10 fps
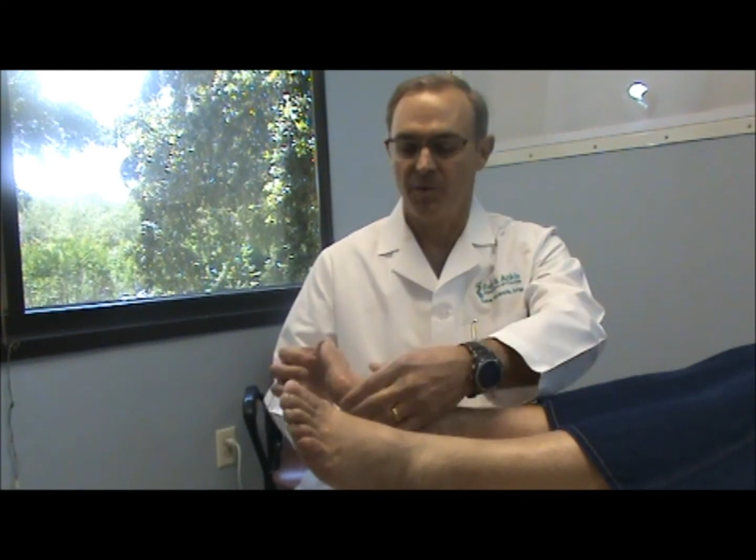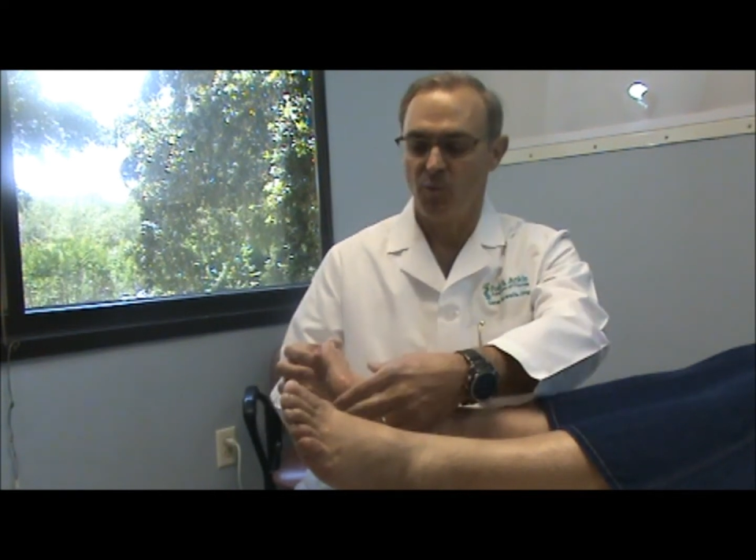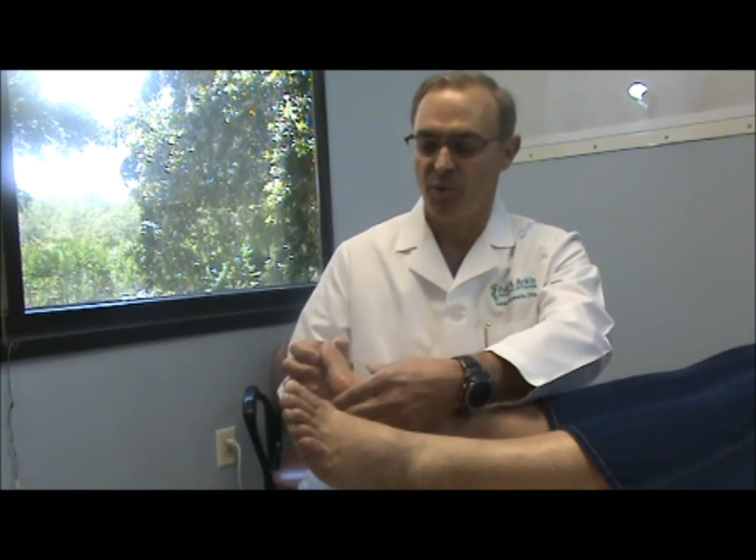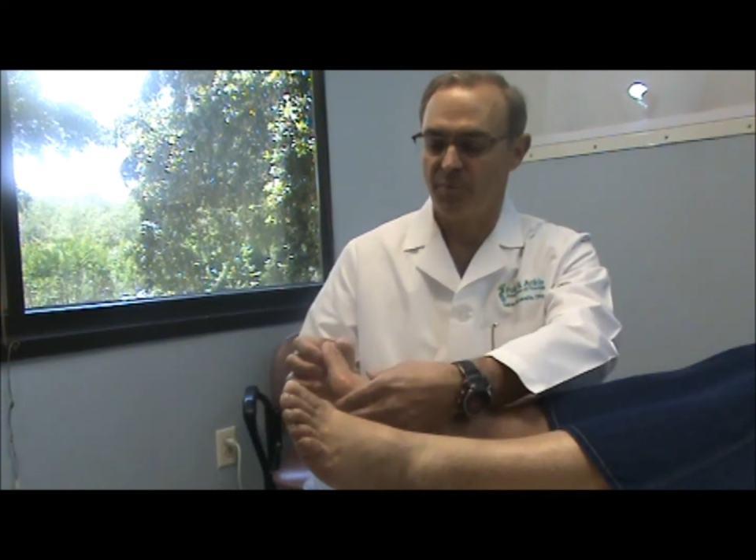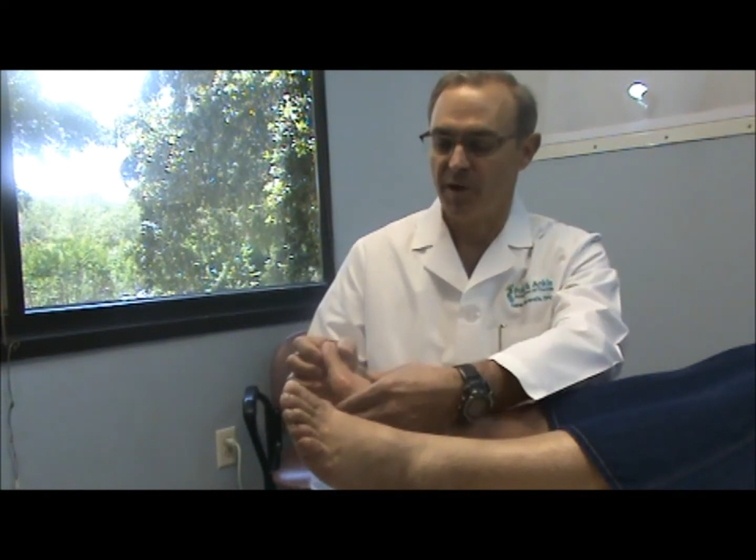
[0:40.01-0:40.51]

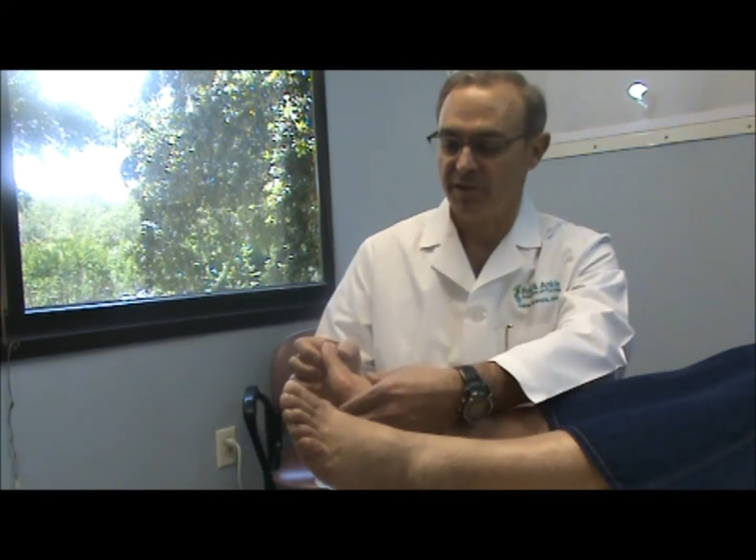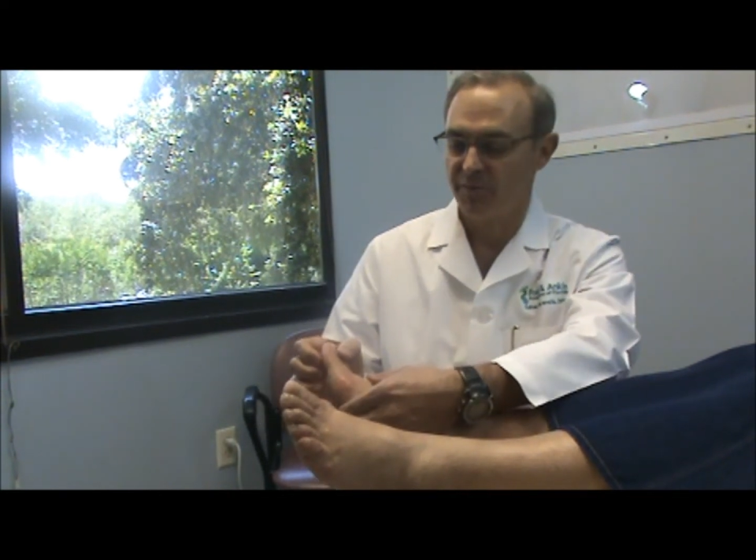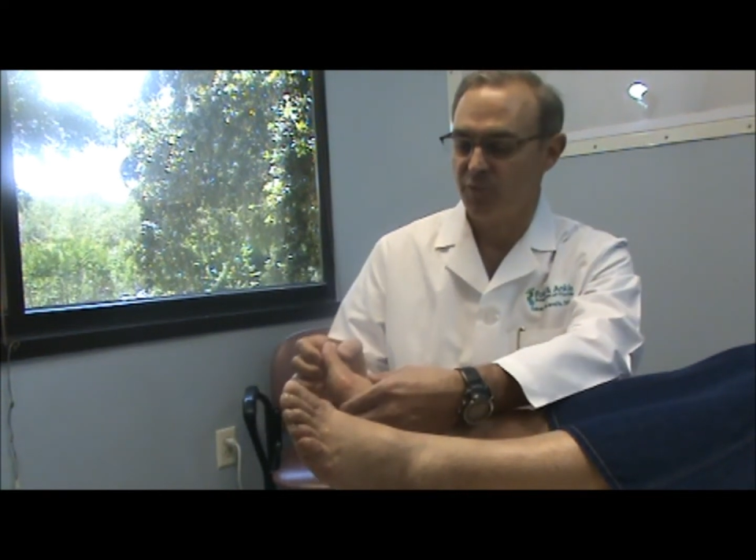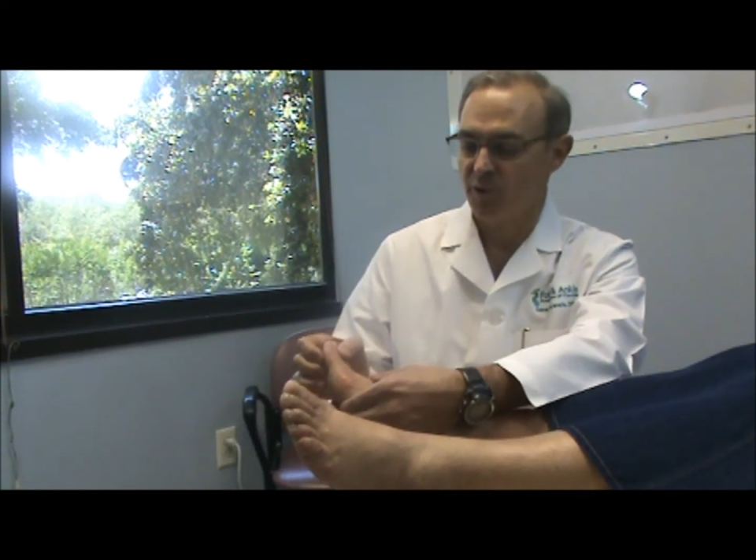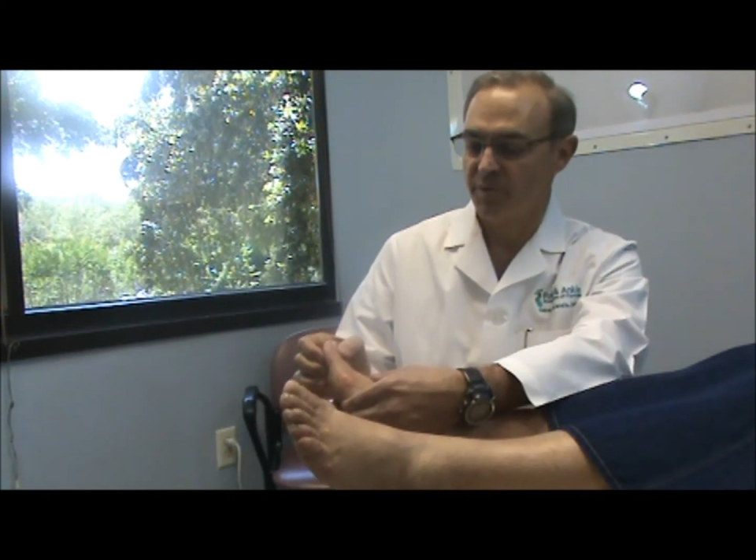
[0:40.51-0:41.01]
With bunion
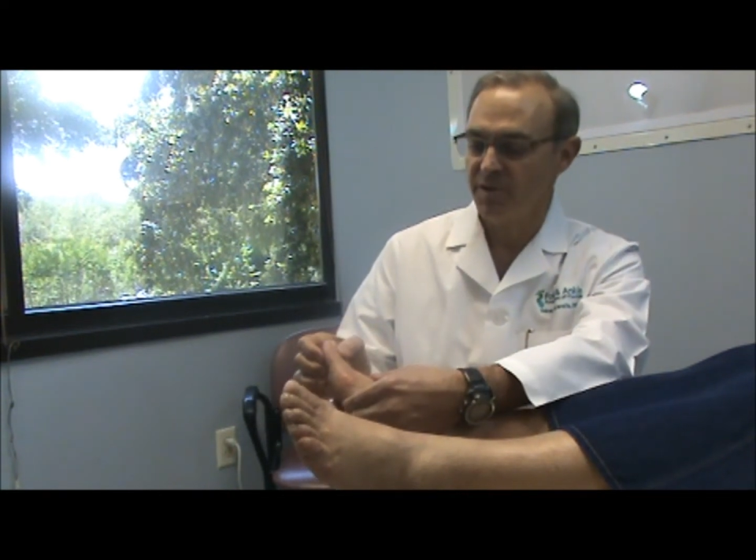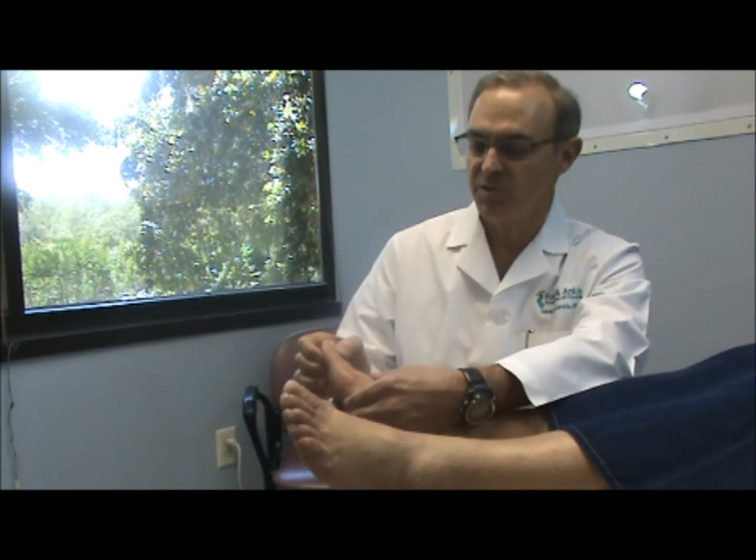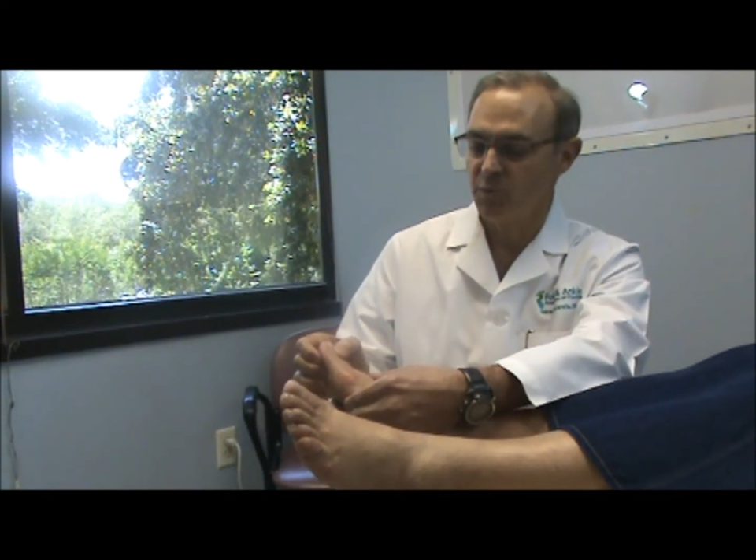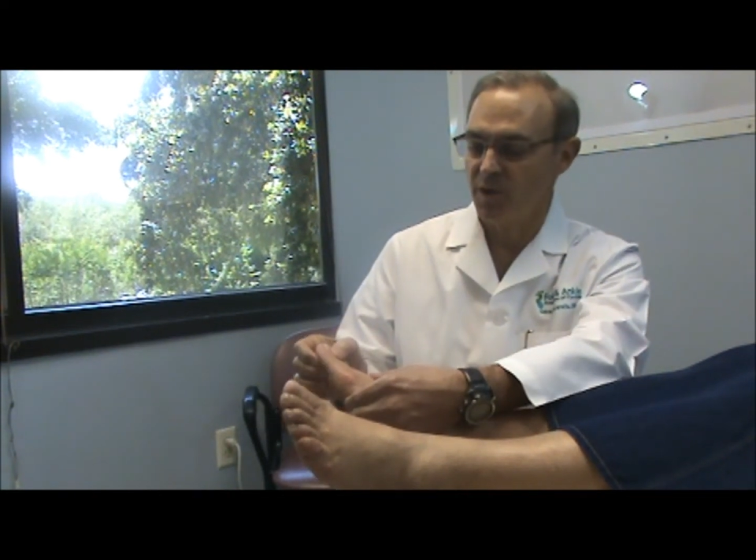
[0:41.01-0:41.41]
deformities,